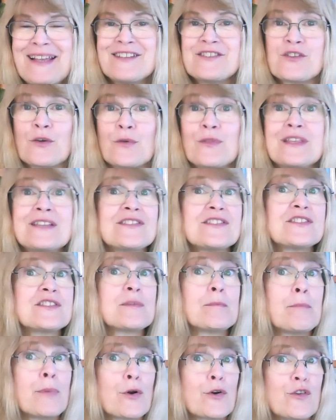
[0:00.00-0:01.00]
So this is a
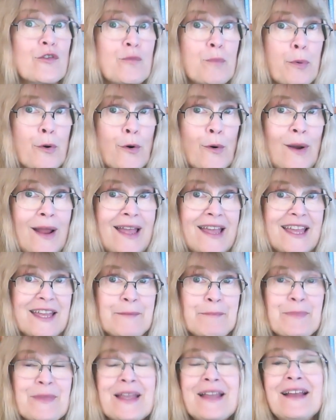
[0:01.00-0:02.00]
bird of prey,